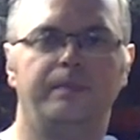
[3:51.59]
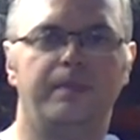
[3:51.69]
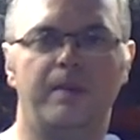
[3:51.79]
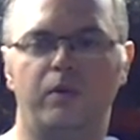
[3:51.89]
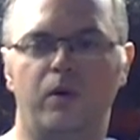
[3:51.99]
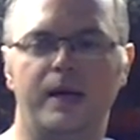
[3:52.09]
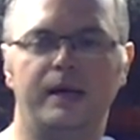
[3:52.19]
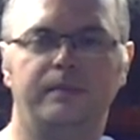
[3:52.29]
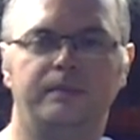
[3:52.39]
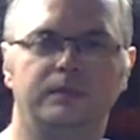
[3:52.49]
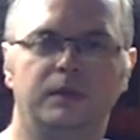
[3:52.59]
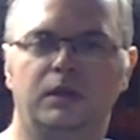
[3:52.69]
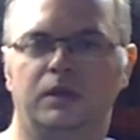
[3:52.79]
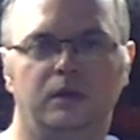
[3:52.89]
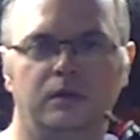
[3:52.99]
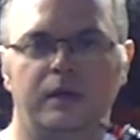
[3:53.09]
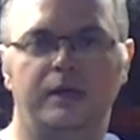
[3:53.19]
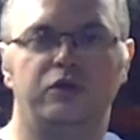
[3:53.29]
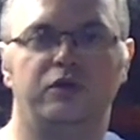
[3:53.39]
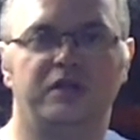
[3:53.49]
Pump away, and
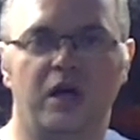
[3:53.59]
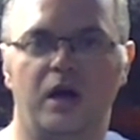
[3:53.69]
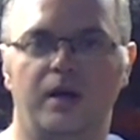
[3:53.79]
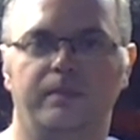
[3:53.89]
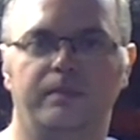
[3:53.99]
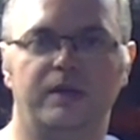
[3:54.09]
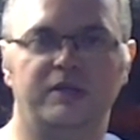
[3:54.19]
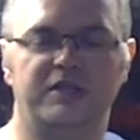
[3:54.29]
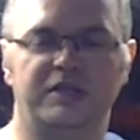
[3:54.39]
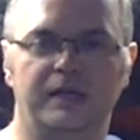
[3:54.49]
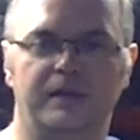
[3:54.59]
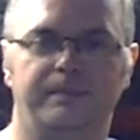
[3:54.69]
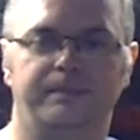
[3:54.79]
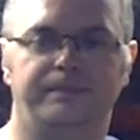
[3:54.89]
it should start up as you see it.